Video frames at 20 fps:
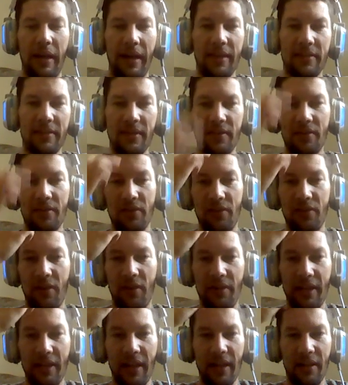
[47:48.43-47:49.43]
And since it's
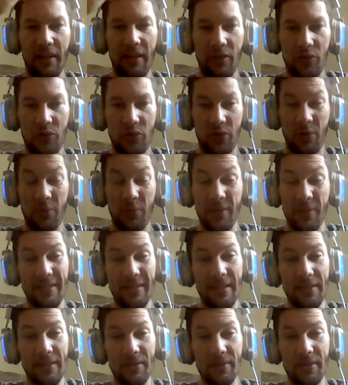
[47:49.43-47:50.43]
hard to get it this short with
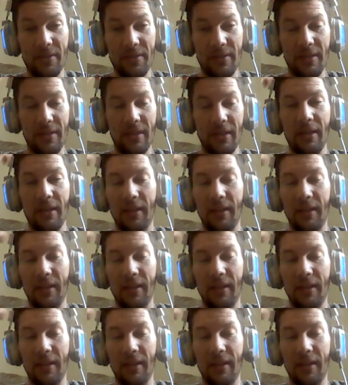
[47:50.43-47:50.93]
scissors,